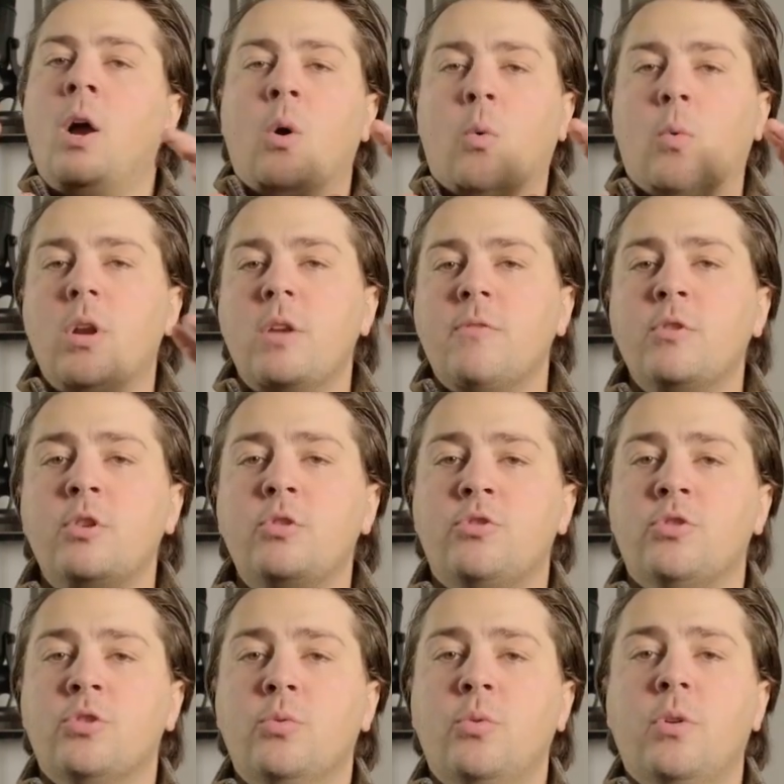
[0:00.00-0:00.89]
Whatever you
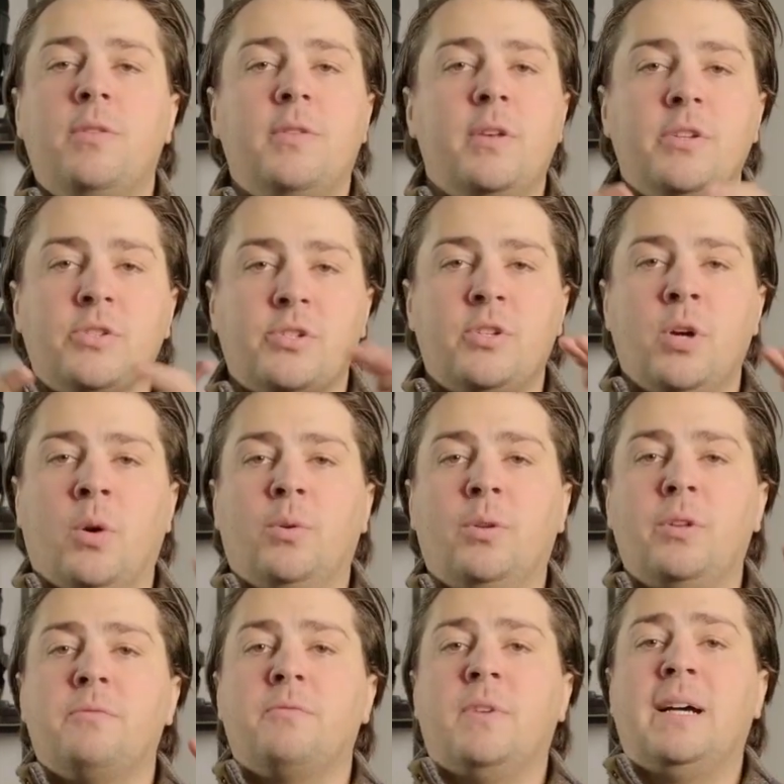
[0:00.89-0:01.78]
shoot with is
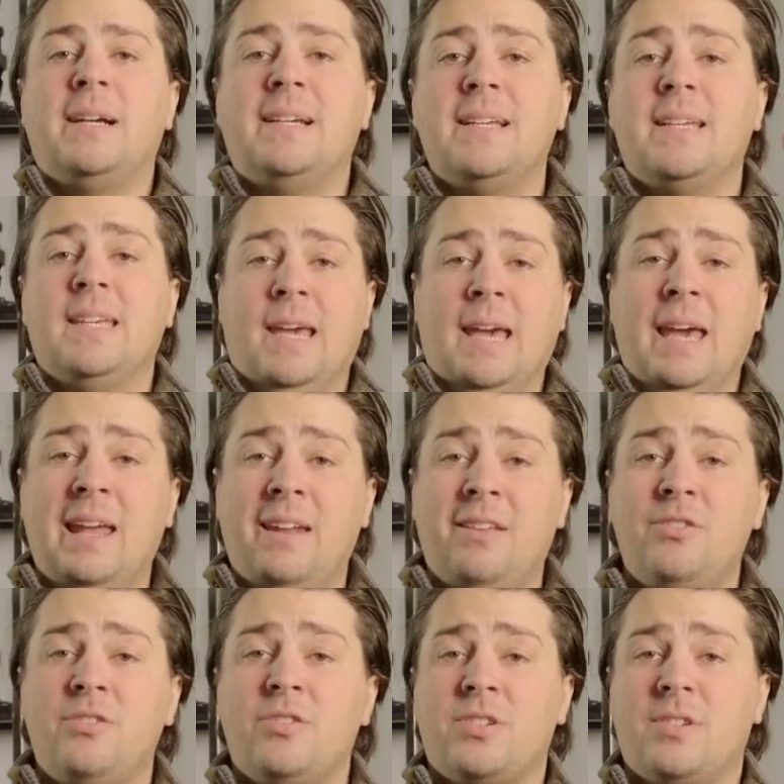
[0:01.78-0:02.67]
totally fine.
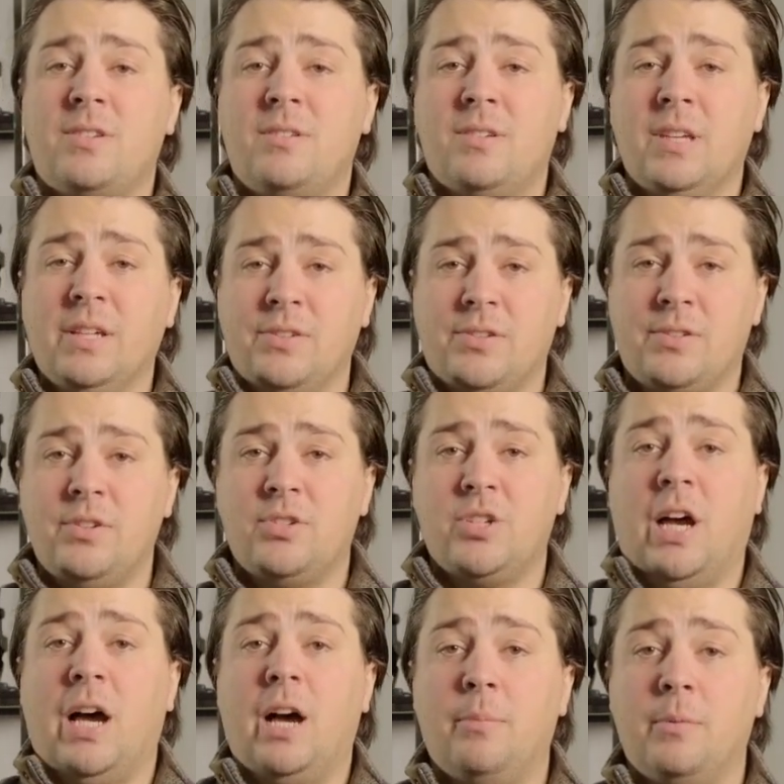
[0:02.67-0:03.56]
Canon just gets the
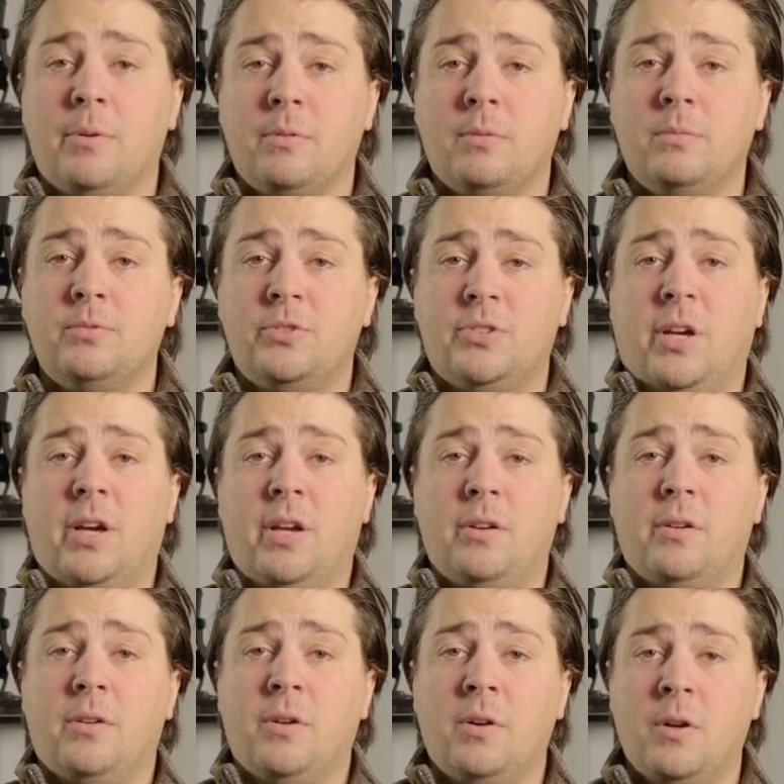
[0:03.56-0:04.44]
job
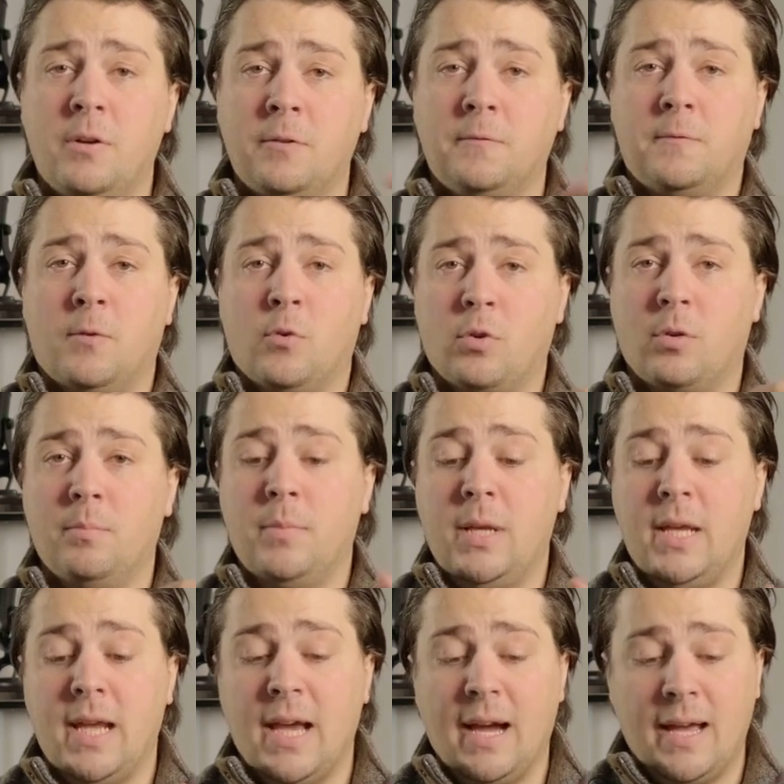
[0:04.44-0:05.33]
done for
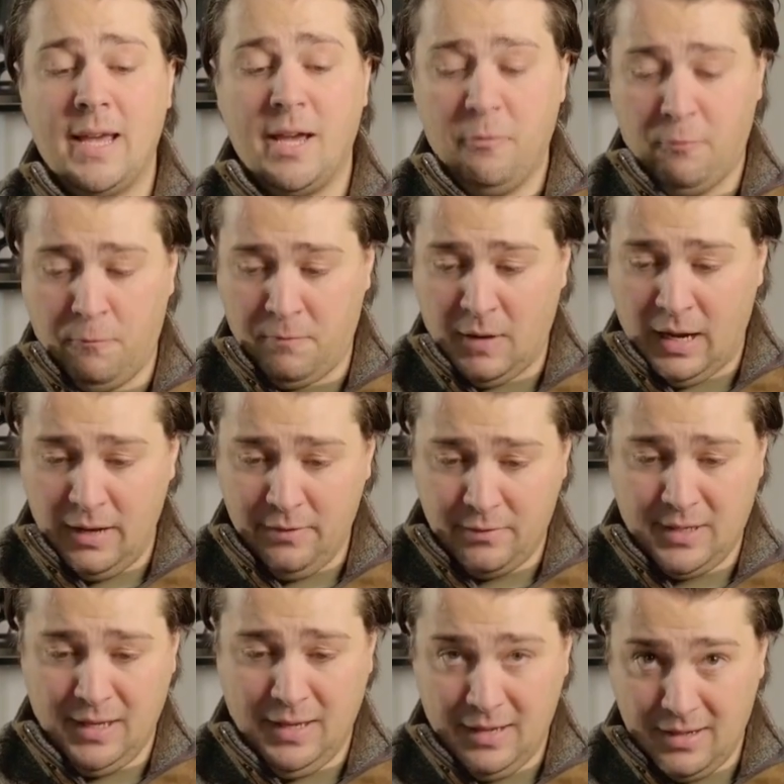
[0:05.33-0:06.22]
me. I have
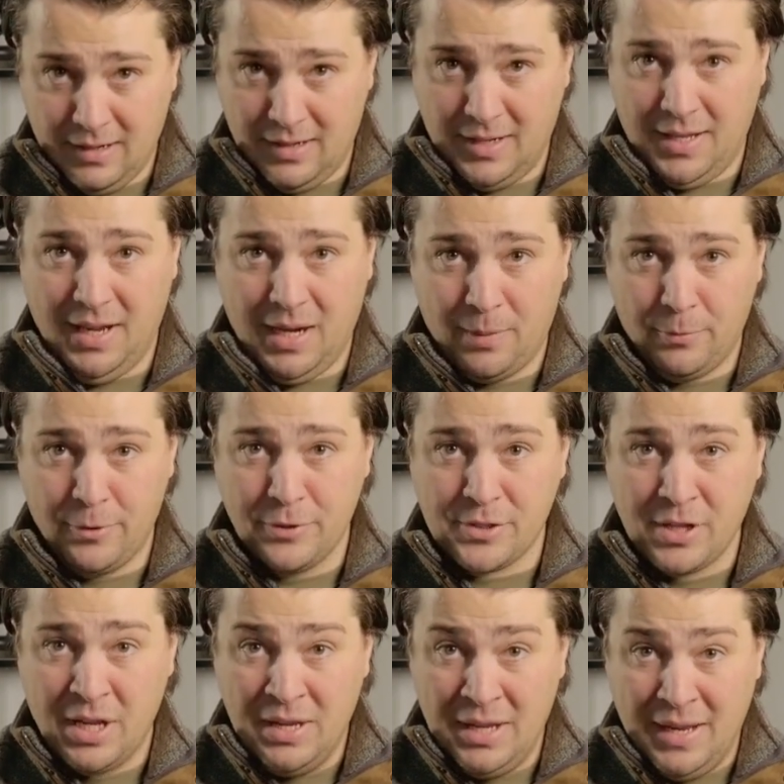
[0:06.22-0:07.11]
5 Canon
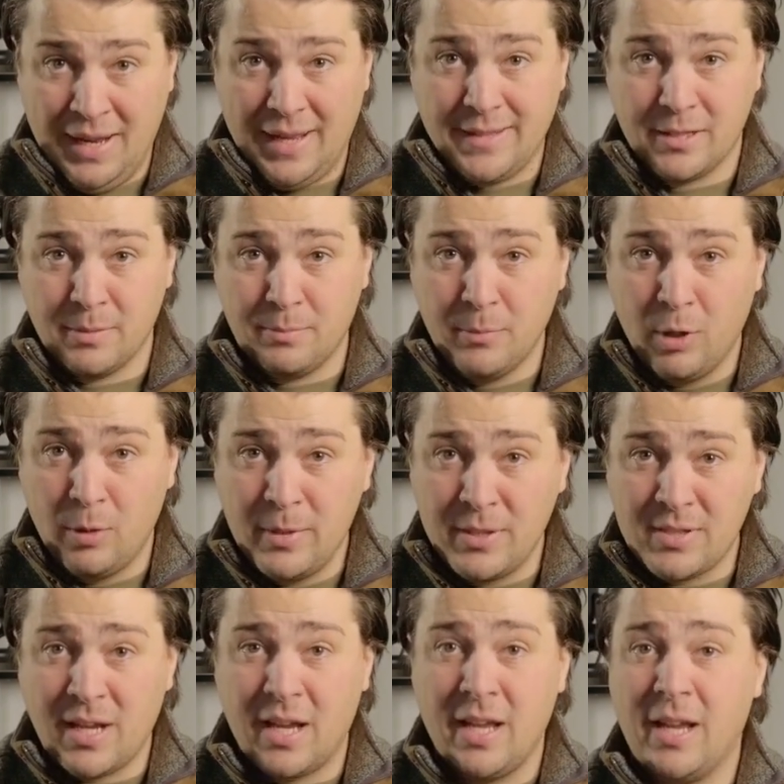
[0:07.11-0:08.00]
cameras at the
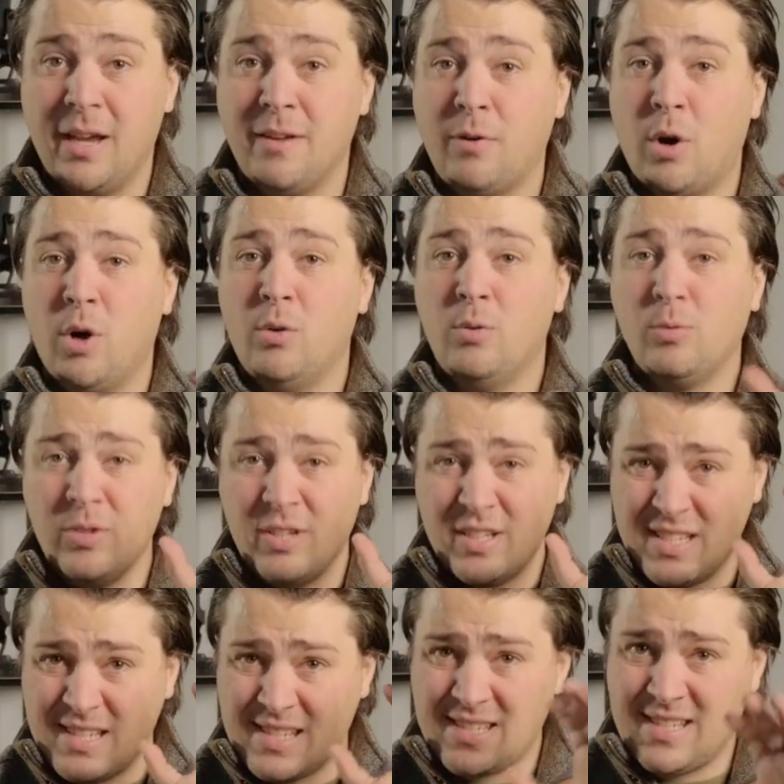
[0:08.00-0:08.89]
moment. I have
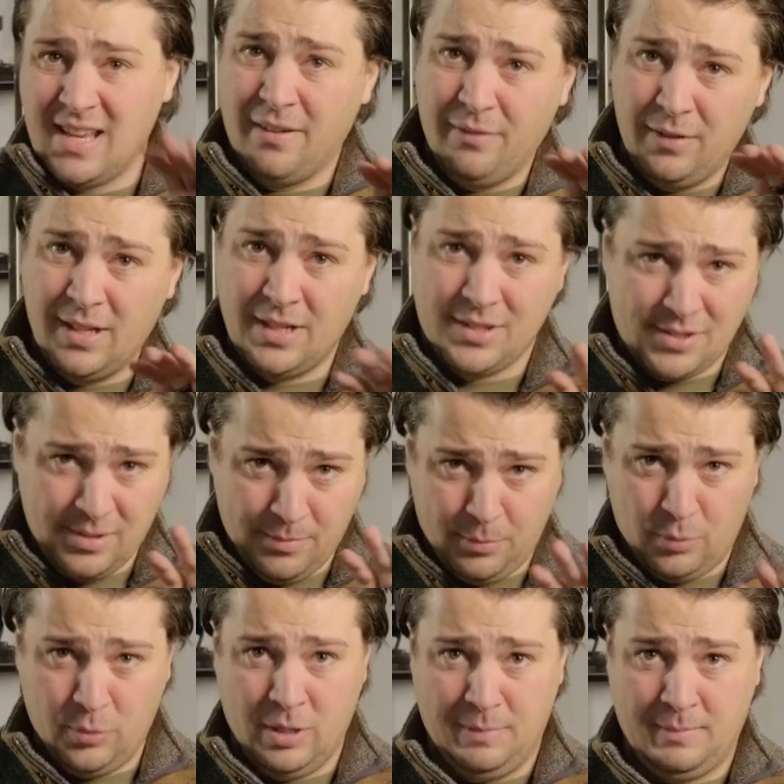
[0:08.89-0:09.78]
owned 7 at some
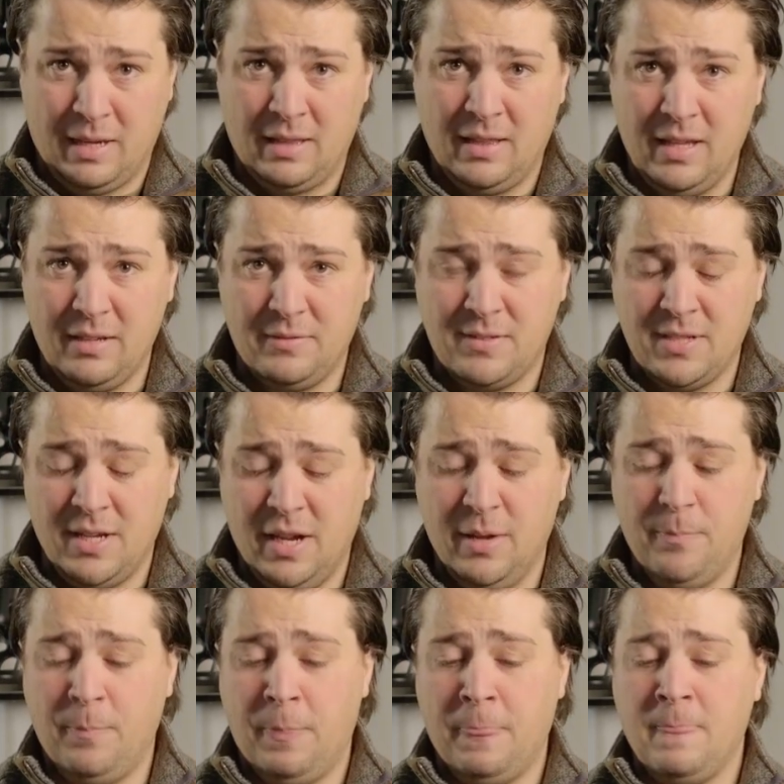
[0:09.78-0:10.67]
point in my
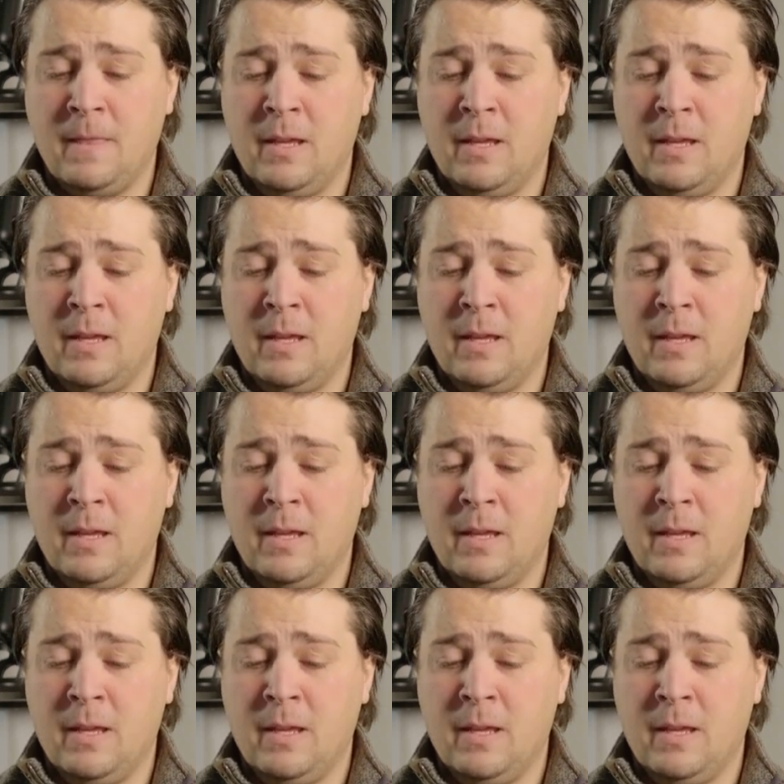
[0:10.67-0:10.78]
lifetime.